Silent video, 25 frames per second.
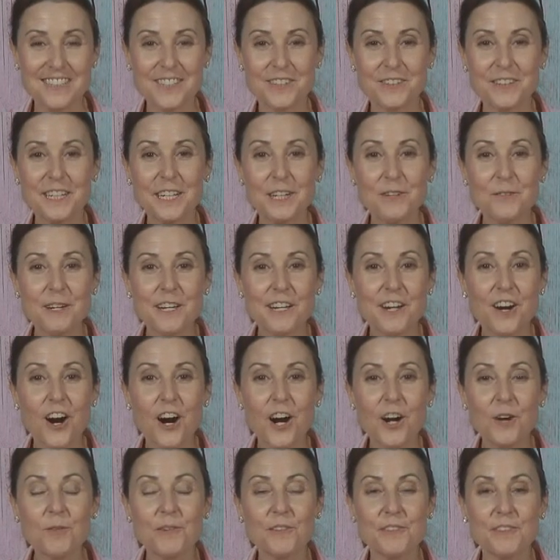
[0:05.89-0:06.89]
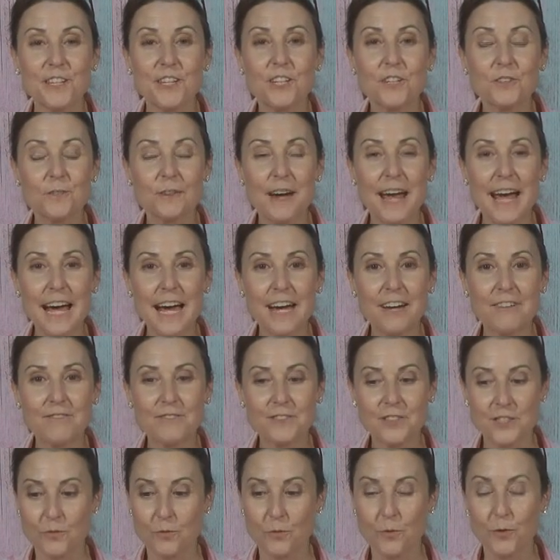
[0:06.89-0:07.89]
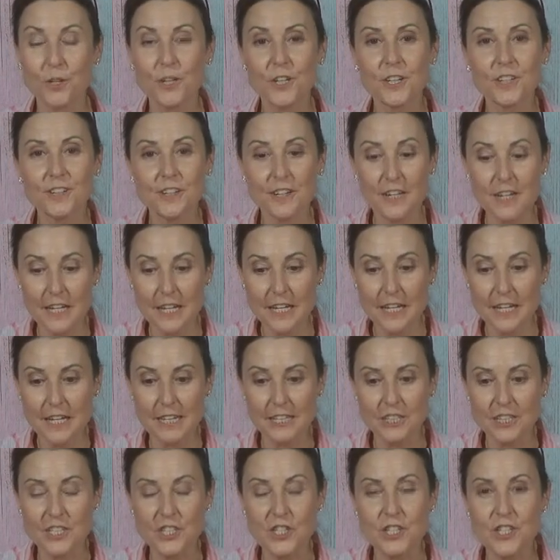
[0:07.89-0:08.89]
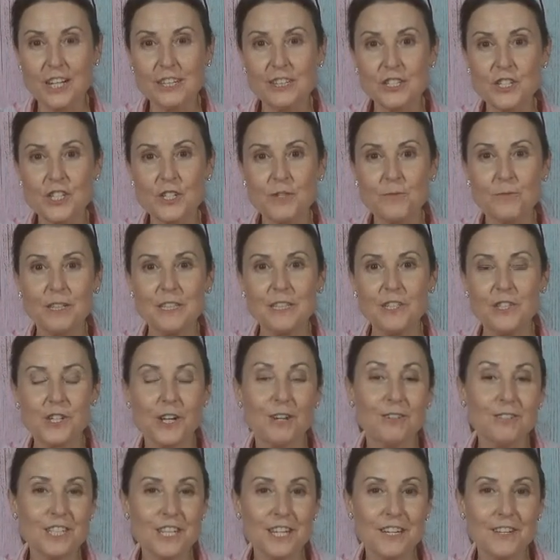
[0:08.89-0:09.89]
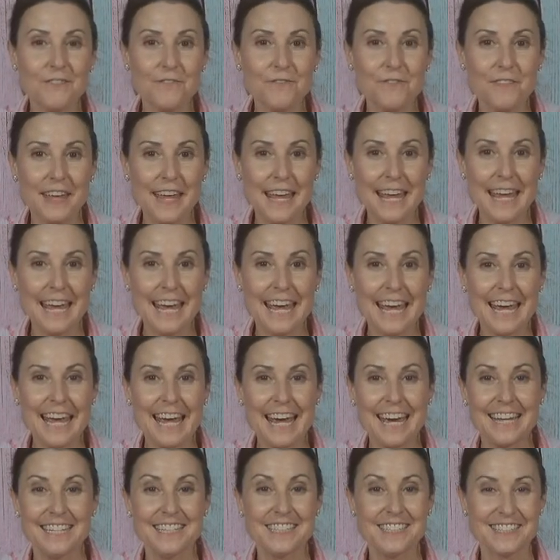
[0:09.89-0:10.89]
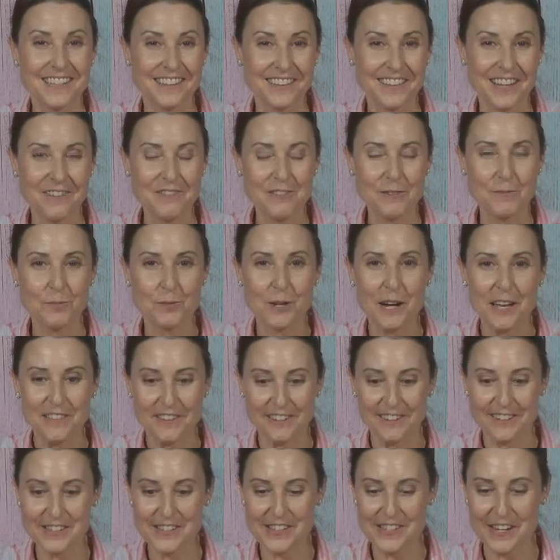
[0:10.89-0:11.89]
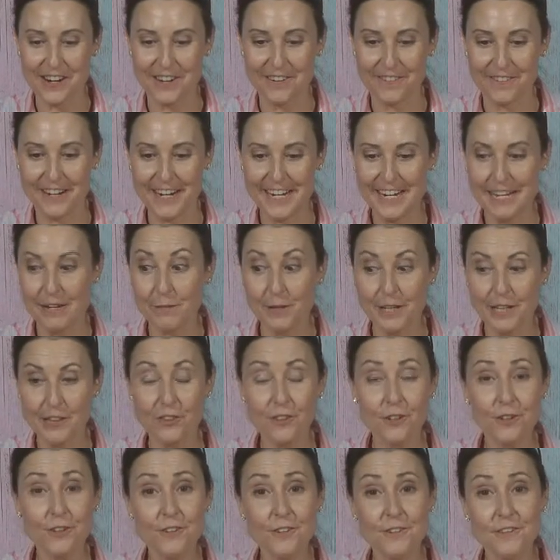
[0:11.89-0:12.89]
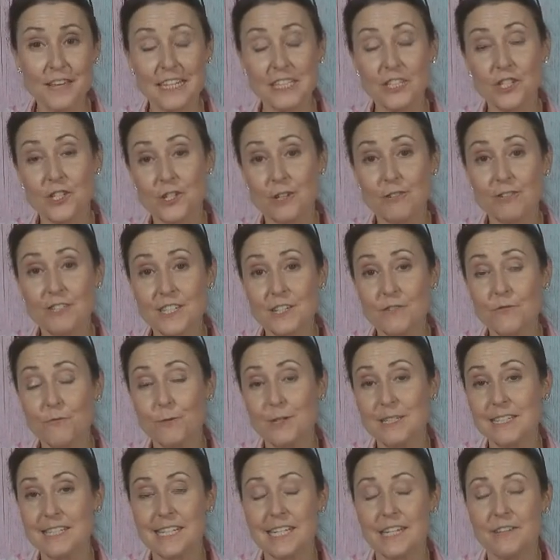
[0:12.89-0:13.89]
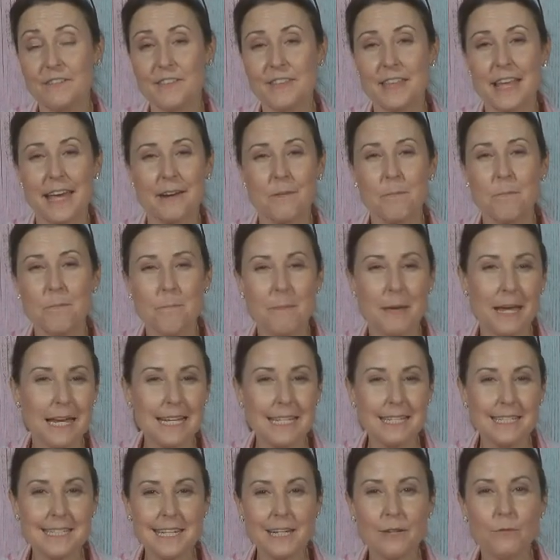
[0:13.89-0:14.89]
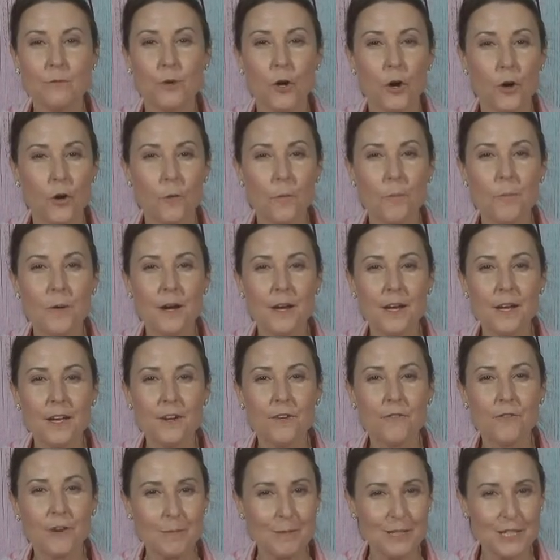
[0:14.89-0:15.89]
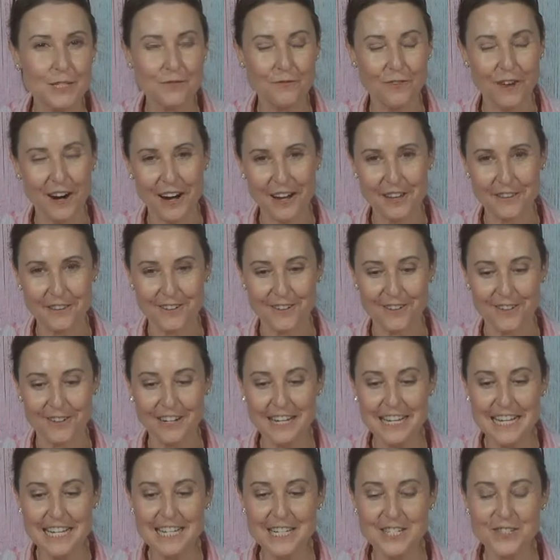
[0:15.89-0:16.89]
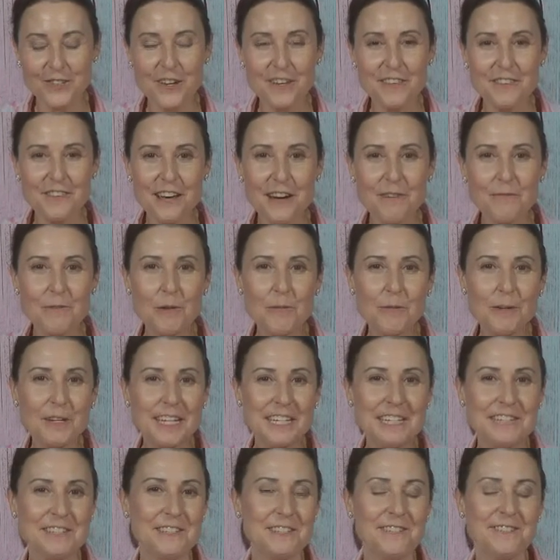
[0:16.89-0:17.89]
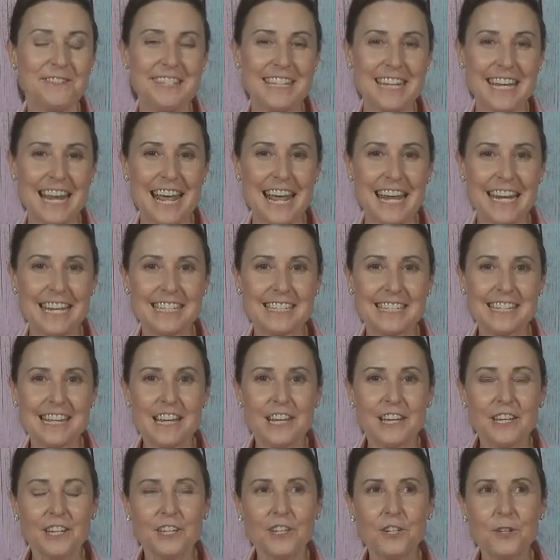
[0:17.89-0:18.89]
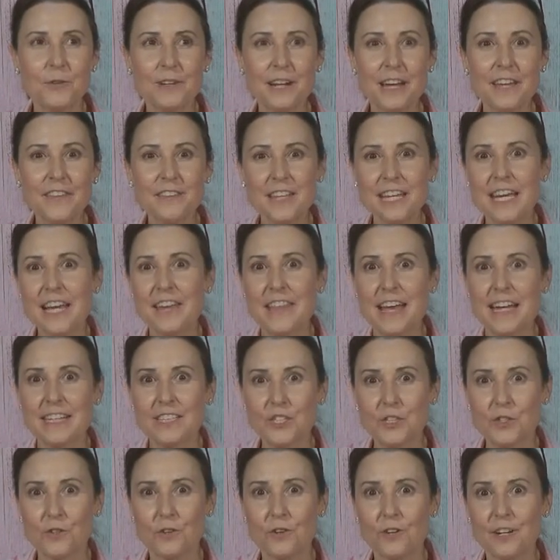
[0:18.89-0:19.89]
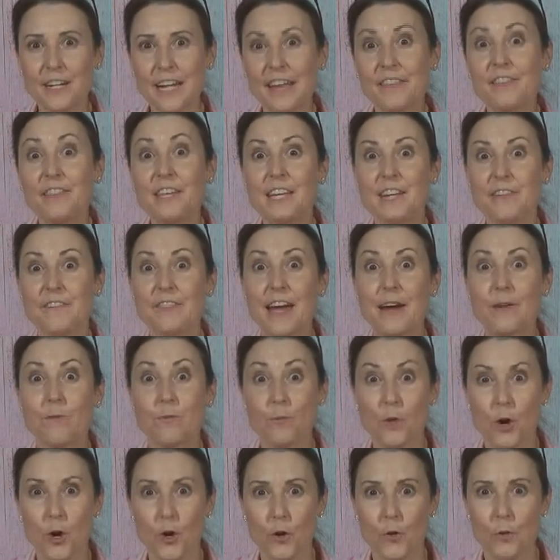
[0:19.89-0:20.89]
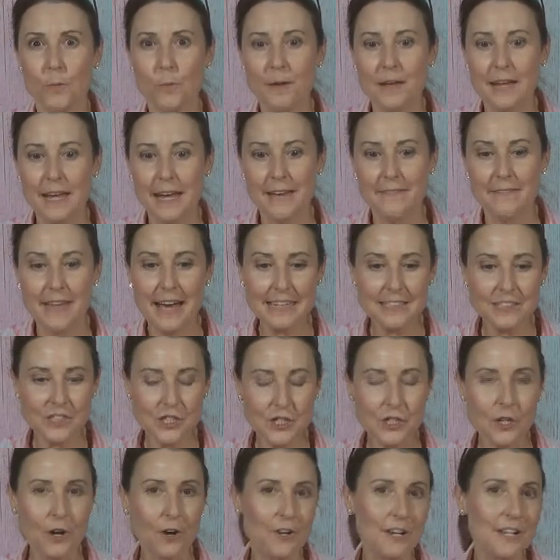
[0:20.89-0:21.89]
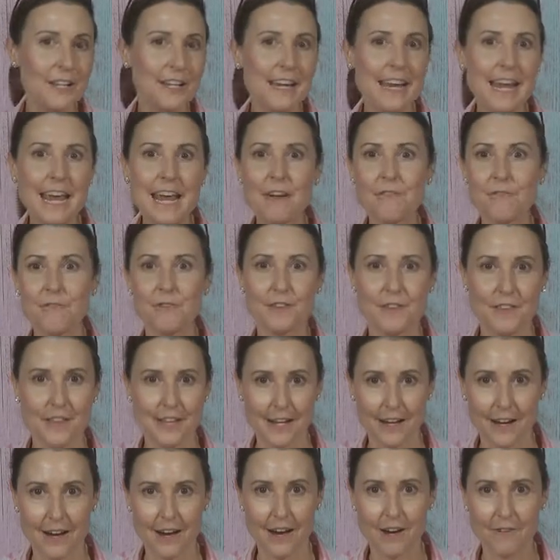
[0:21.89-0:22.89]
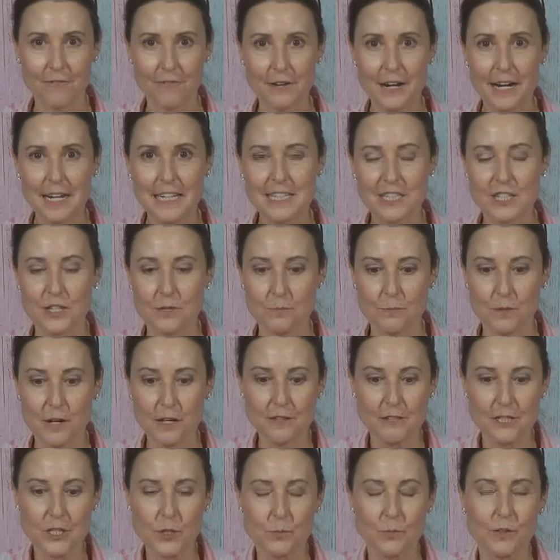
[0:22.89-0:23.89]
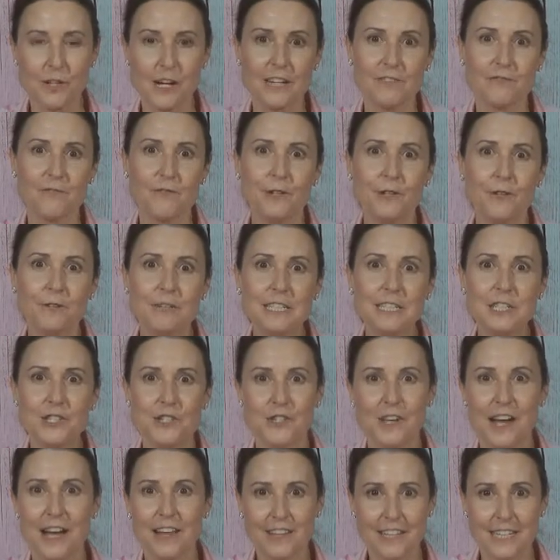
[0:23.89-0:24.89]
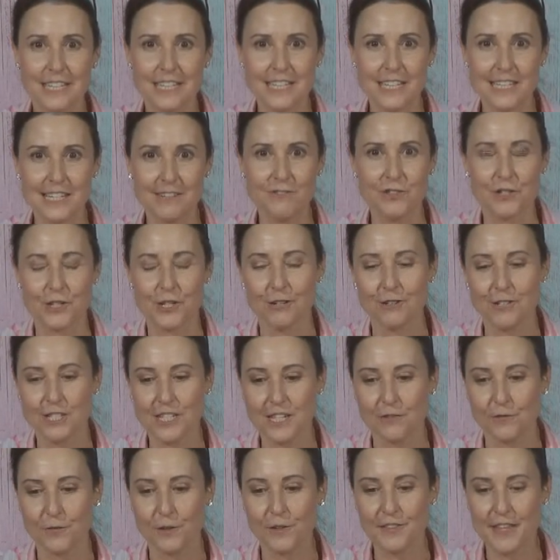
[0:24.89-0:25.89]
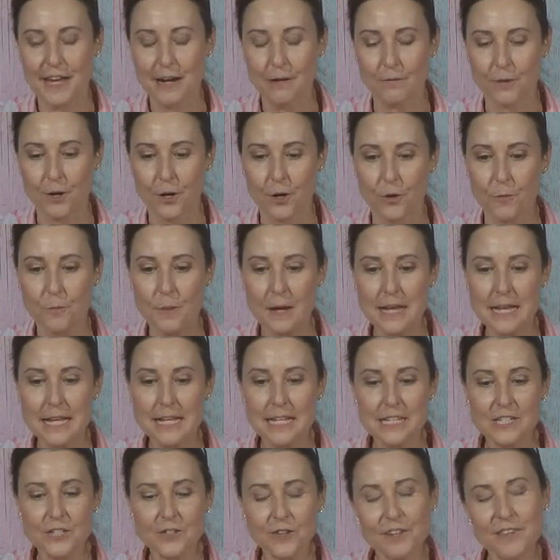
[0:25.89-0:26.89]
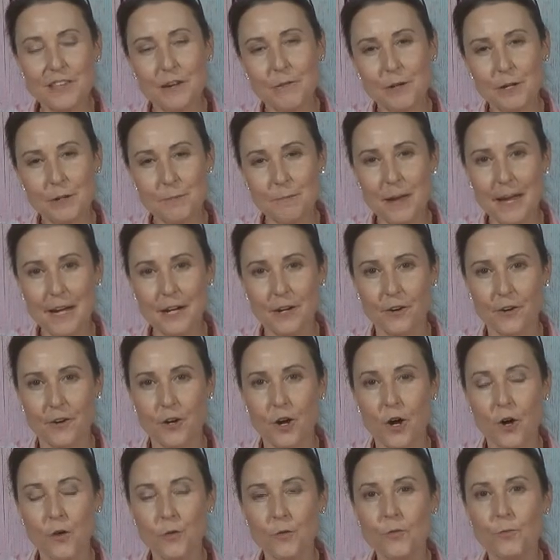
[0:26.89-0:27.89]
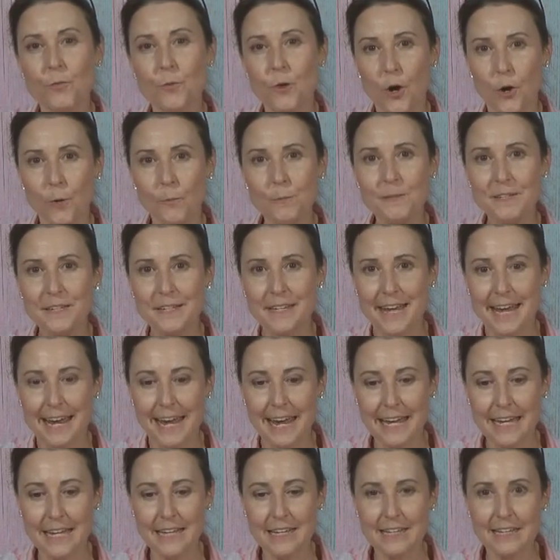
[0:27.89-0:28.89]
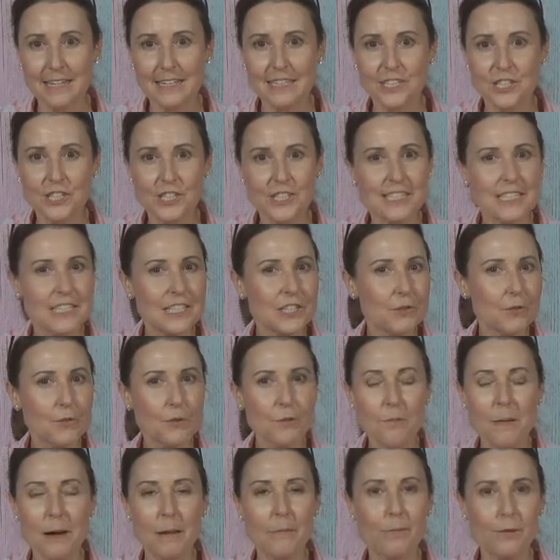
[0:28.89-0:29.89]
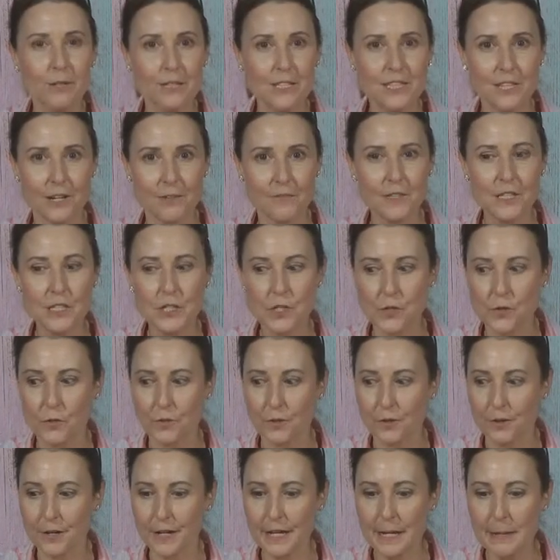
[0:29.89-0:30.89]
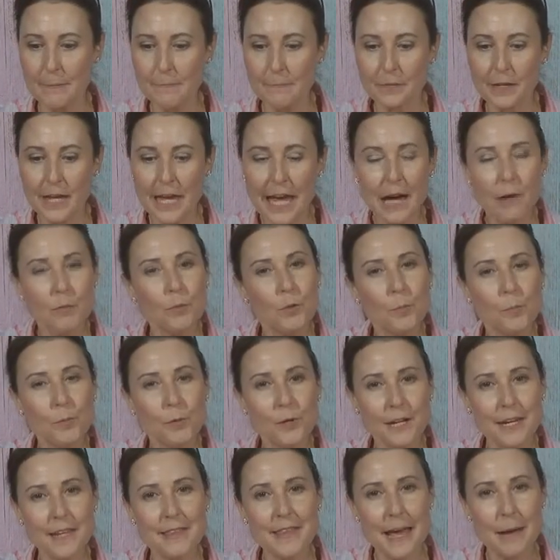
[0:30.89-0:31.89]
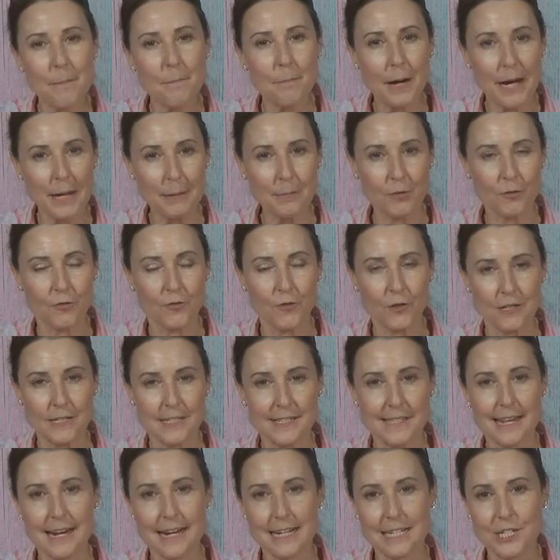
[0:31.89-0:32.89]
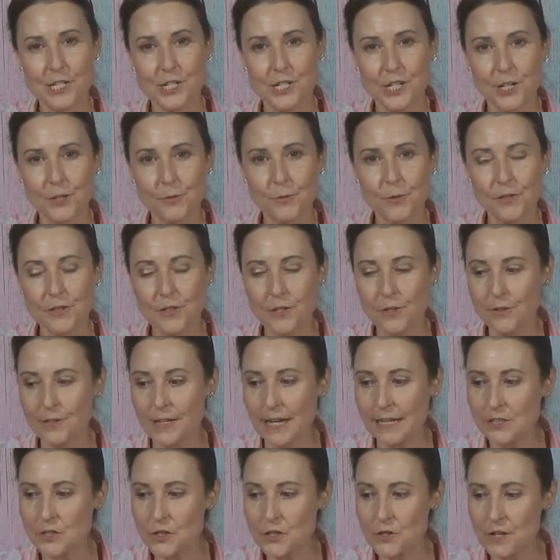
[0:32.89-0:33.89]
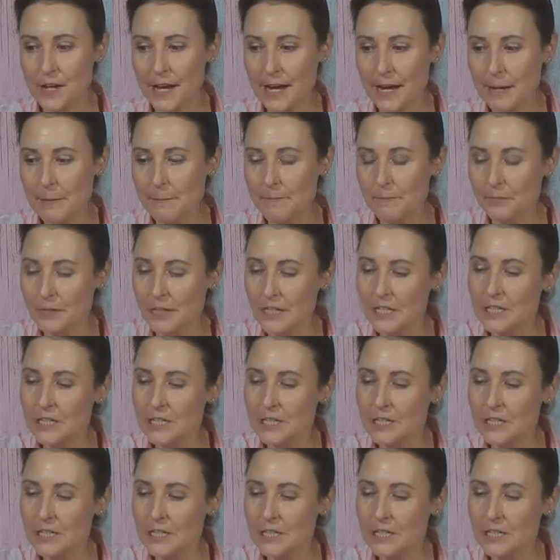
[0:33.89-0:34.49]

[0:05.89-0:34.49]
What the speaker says: So here we are with the craft to work in conjunction with Joseph and his 11 brothers, all right? And we learned that Joseph was given that amazing robe from his father. So I thought what we could do today is, when I think of that story, I think of that robe. And that started everything off, right? Because the brothers got very jealous of Joseph with that robe. So I thought we'd make our own robe today, just as a remembrance of the story. And we'll put in that Bible verse that I shared with you yesterday.